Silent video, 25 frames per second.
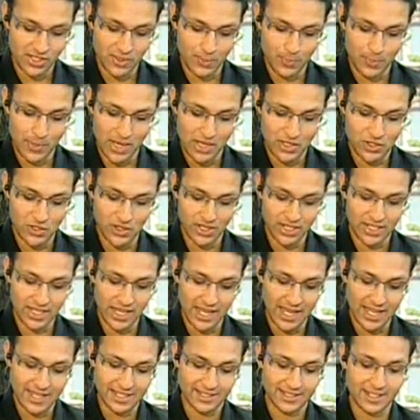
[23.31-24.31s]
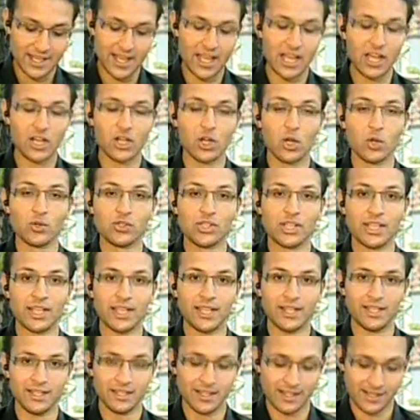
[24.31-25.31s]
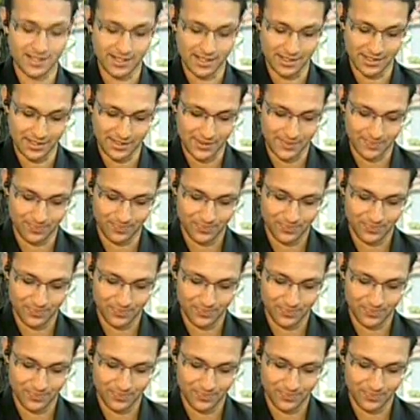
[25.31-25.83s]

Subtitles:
in measuring and diagnosing illnesses.